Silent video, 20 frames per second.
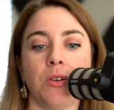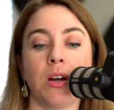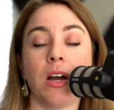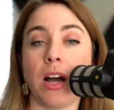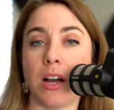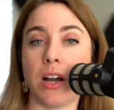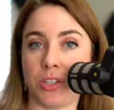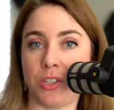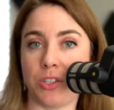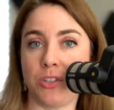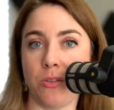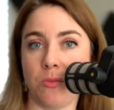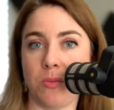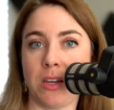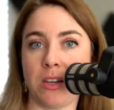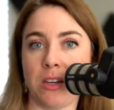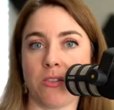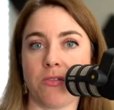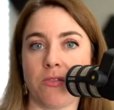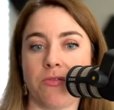assuming
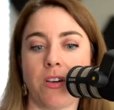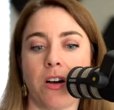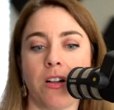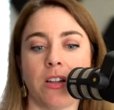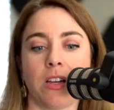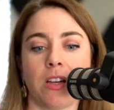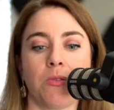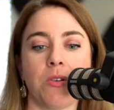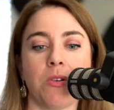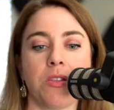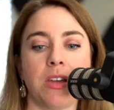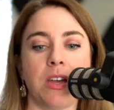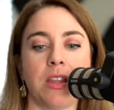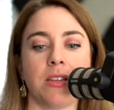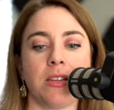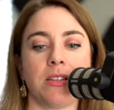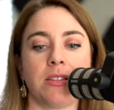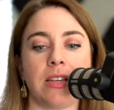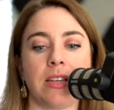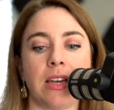you're falling within the
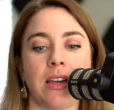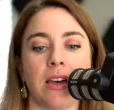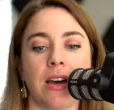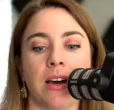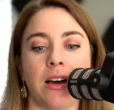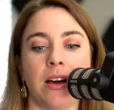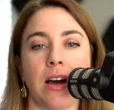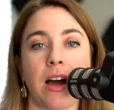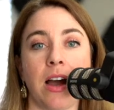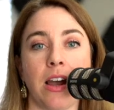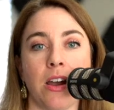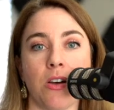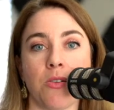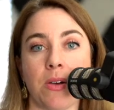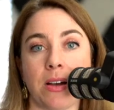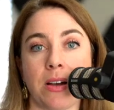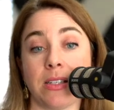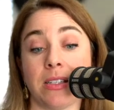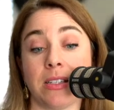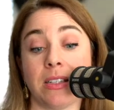
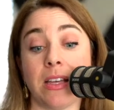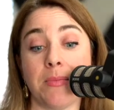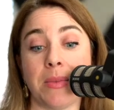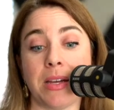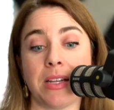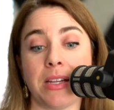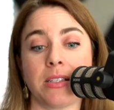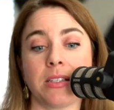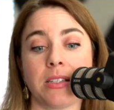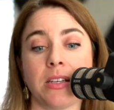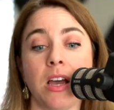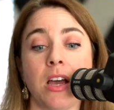IRS limits.